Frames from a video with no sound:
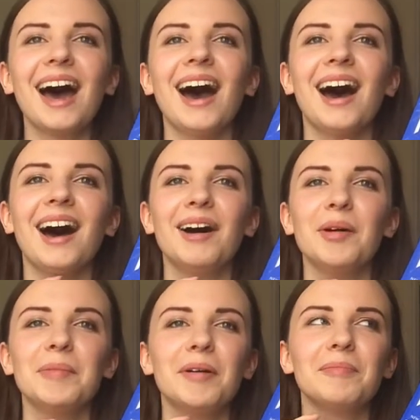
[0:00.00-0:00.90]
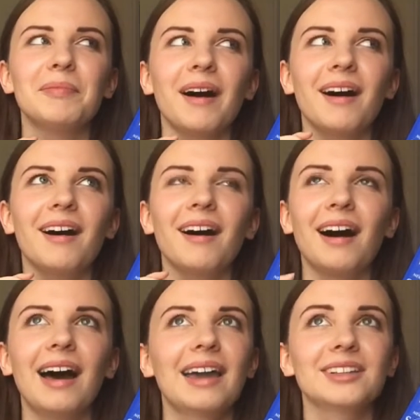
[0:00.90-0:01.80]
but
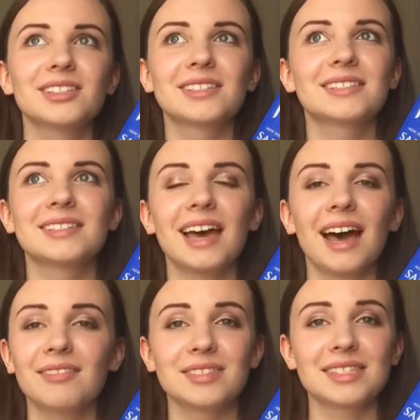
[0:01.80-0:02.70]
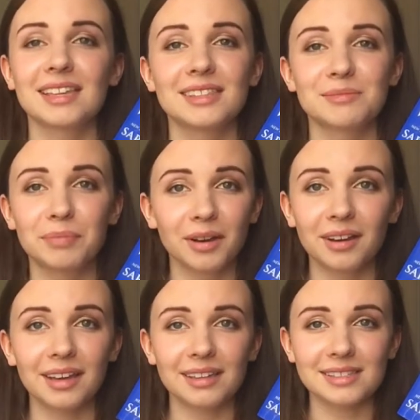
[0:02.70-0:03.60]
I have to say this
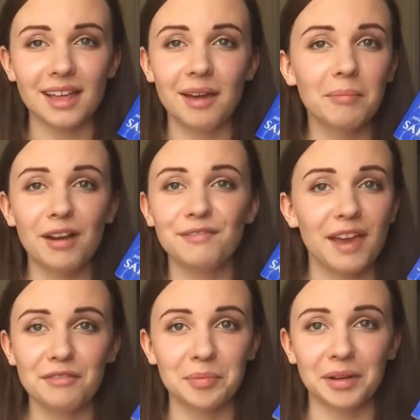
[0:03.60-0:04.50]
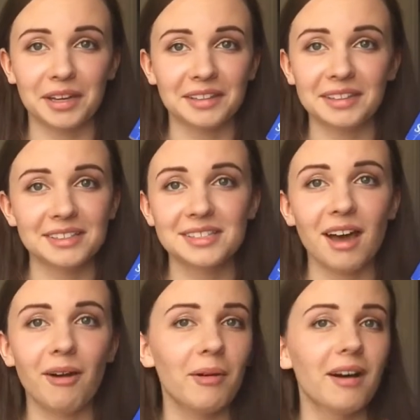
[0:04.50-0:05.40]
book is like my favourite book in the
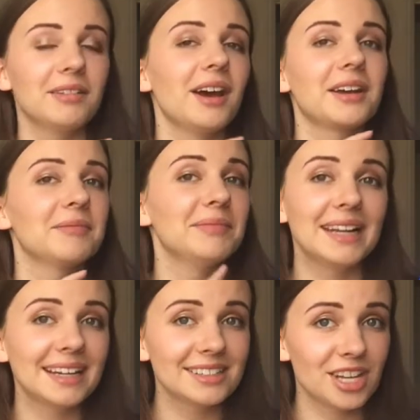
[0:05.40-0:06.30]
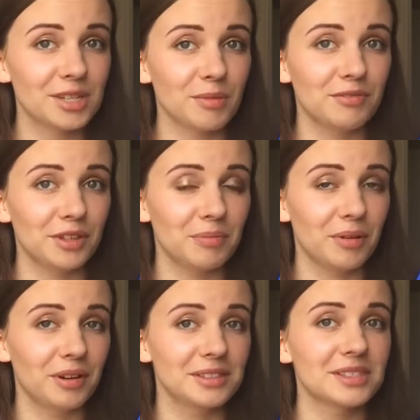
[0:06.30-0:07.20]
entire world. I completely changed my
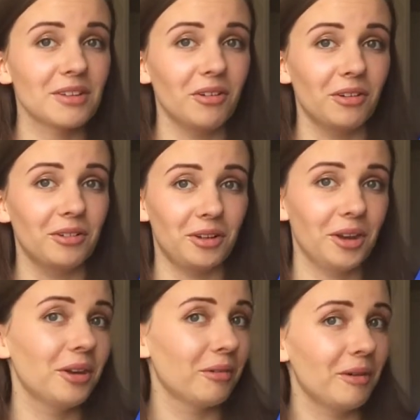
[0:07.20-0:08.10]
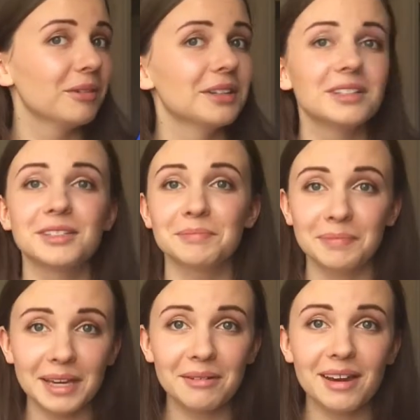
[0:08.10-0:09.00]
viewpoints on who I wanted it to
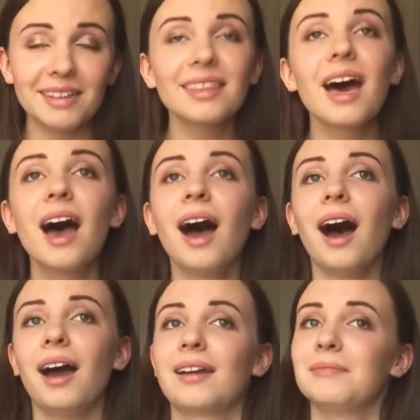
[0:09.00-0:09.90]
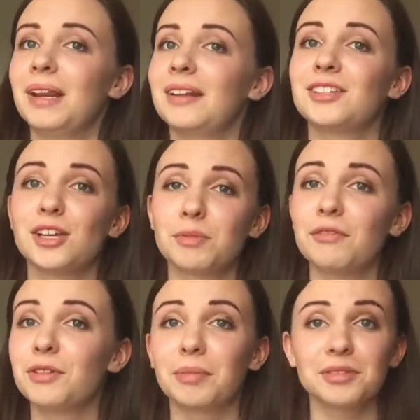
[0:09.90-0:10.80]
be with. I completely changed my
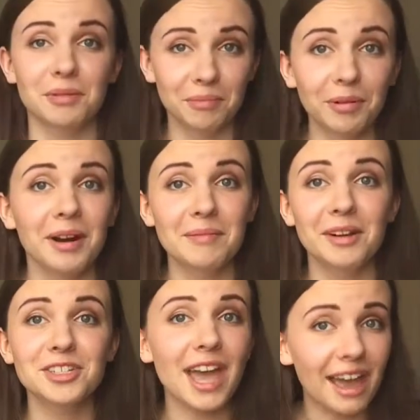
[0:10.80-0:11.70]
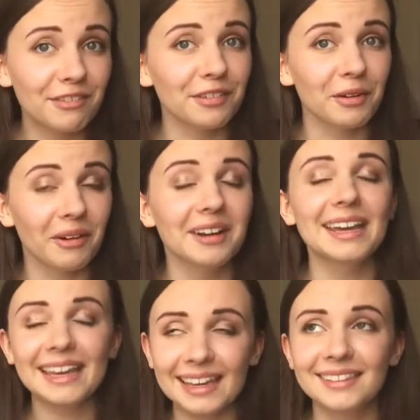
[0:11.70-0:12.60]
viewpoints on pretty much everyone
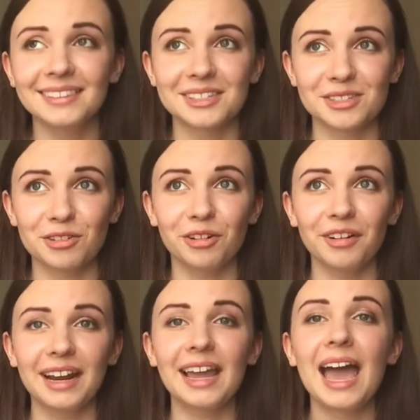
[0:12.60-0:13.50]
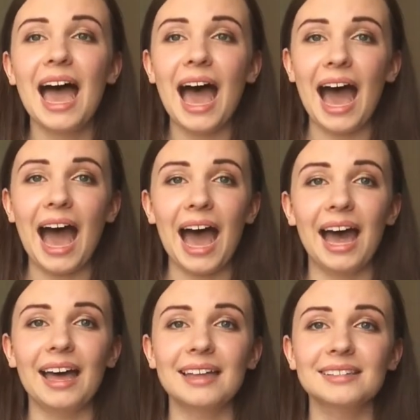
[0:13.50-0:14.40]
in the story,
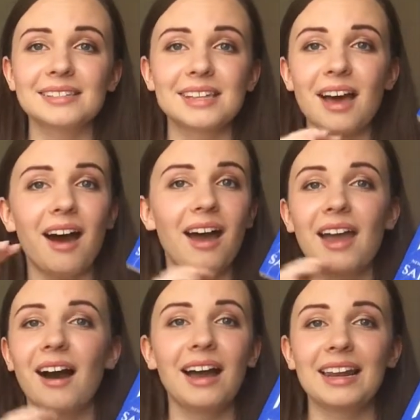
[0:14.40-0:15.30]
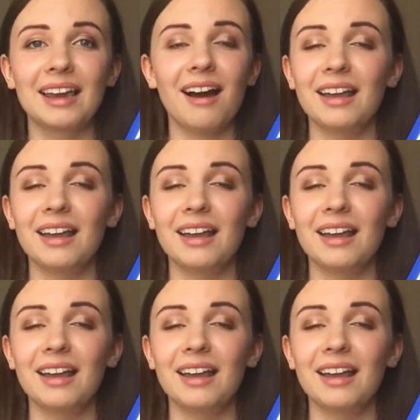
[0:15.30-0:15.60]
and I highly